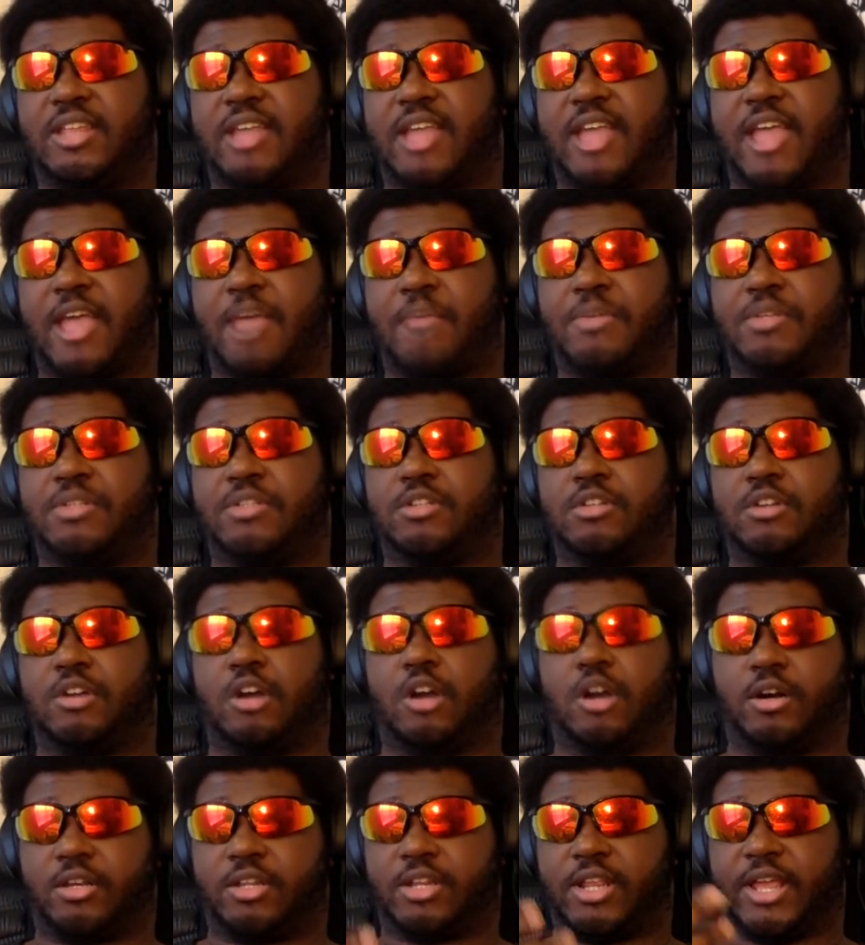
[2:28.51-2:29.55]
that happens in
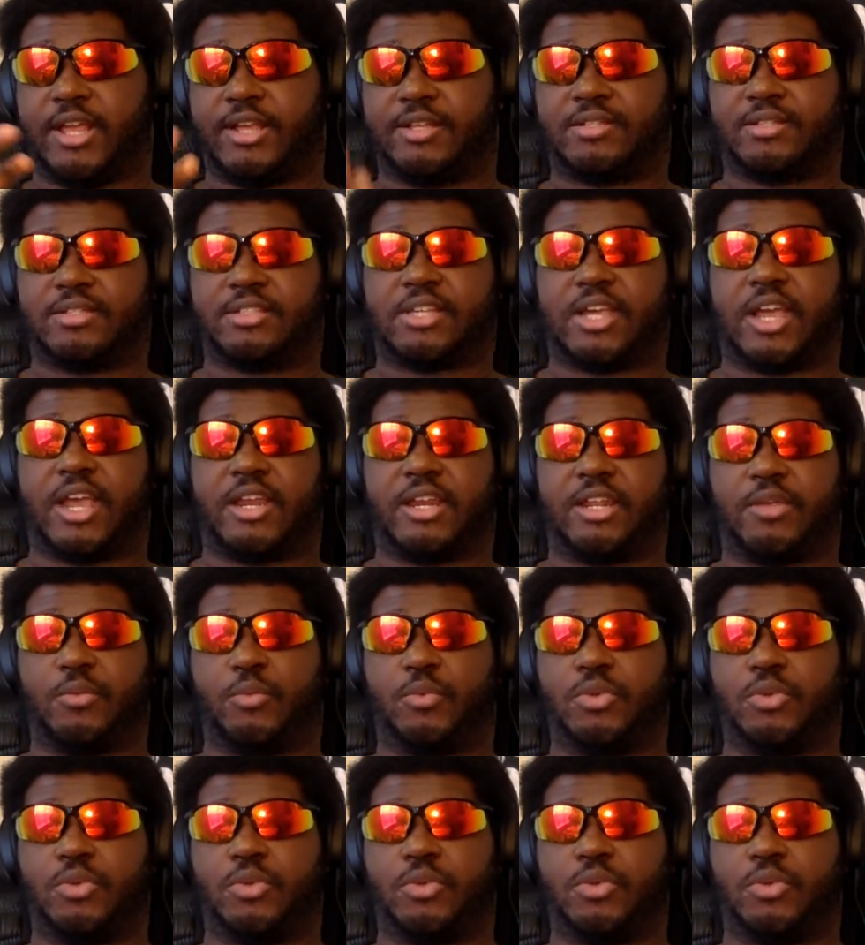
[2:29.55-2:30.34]
our today society.